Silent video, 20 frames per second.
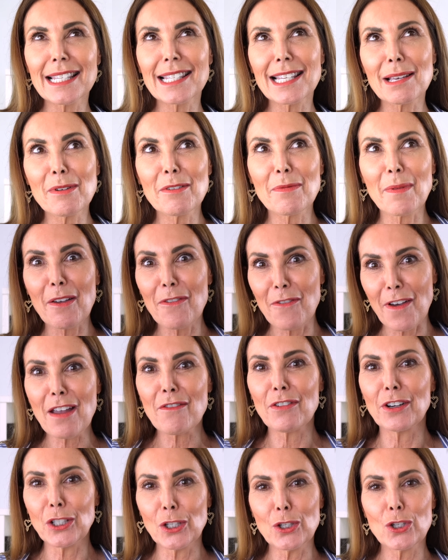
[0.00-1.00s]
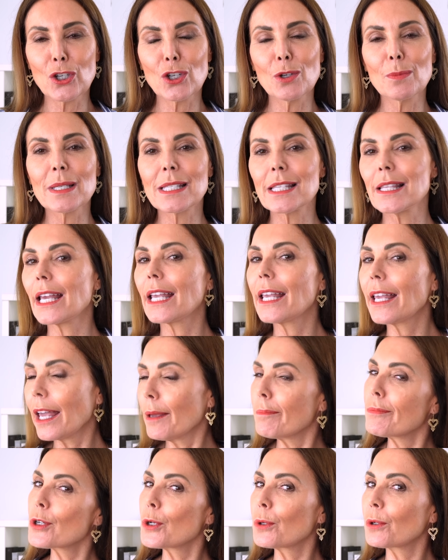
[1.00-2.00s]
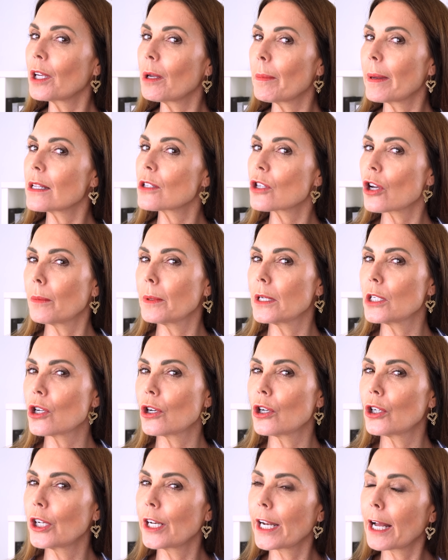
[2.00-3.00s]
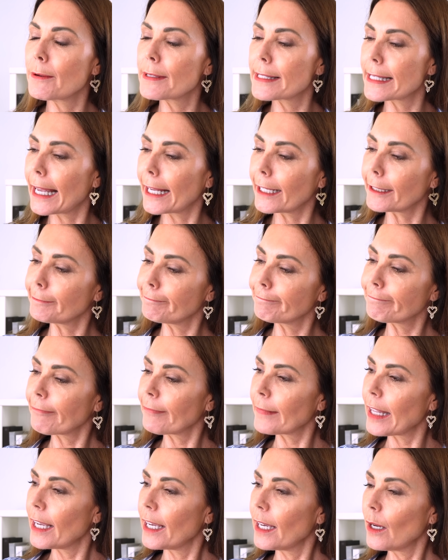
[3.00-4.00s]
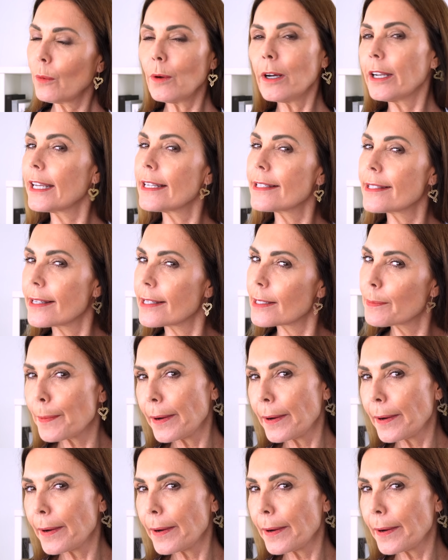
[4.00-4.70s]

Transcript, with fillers: some of my favorite YouTubers and they kept talking about Tommy John and I was like, what is this